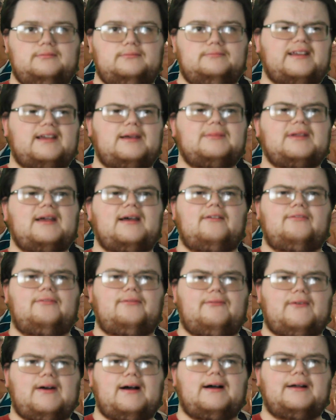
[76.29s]
Like, I'm not a
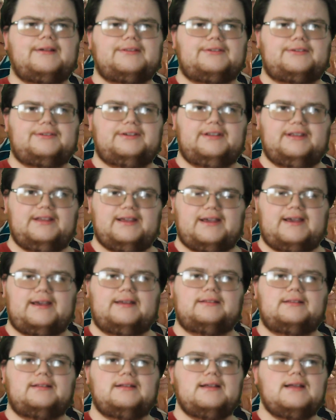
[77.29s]
father
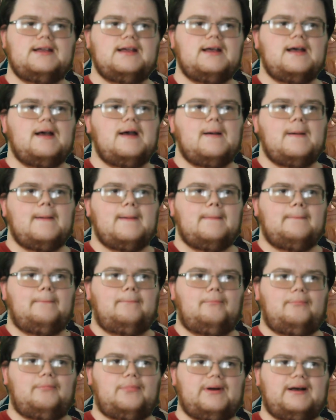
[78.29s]
yet,
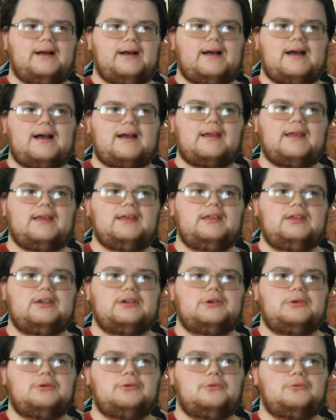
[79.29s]
but
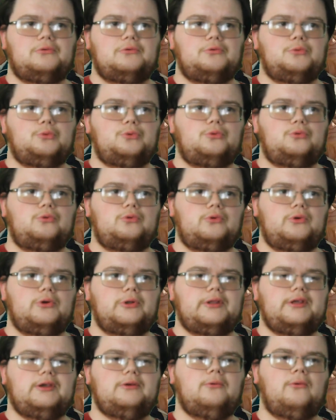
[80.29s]
I
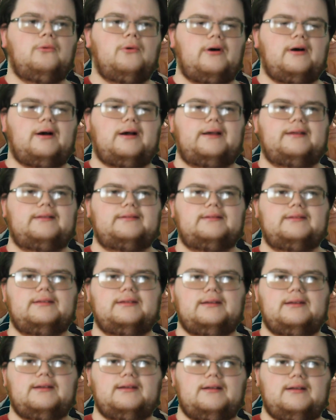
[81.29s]
really want
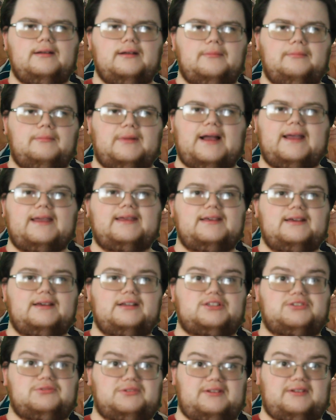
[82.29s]
my
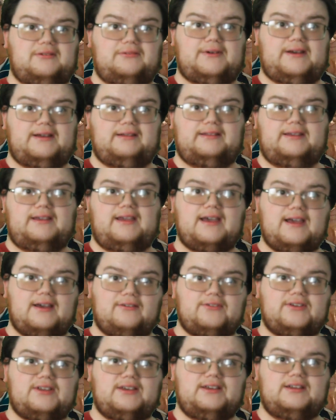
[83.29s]
kids, when I finally
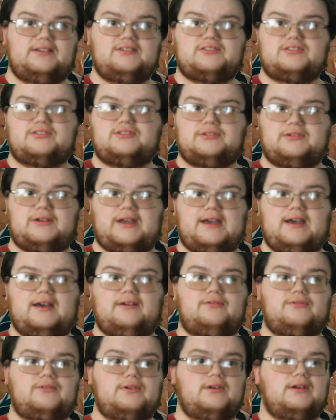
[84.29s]
have kids, to
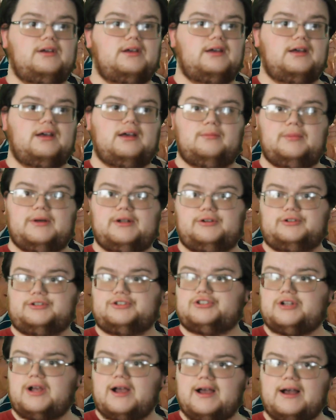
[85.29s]
have a better
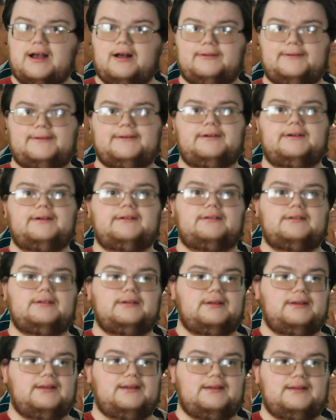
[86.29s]
childhood
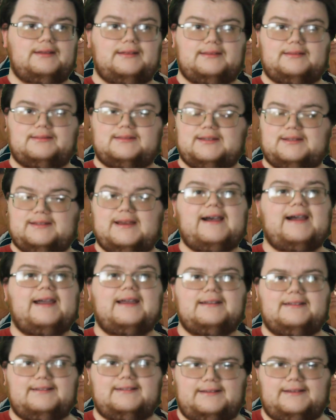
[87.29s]
than
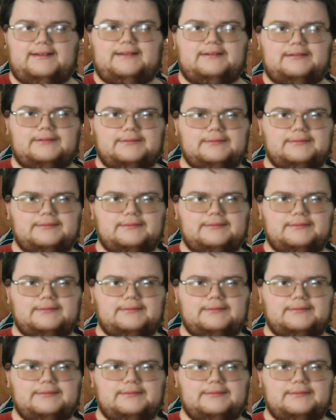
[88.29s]
I did.